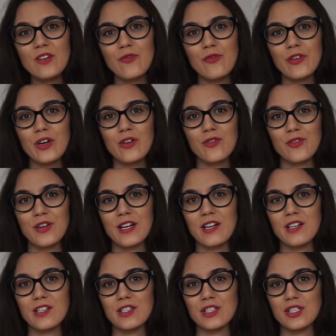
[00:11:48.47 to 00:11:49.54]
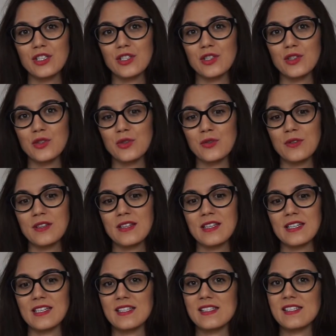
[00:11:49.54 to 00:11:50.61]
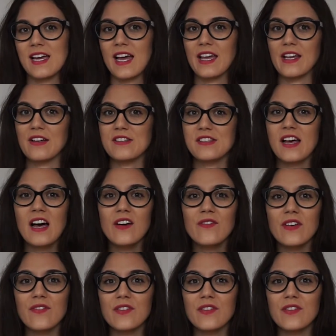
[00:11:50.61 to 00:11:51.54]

Feel free to do this tag yourself.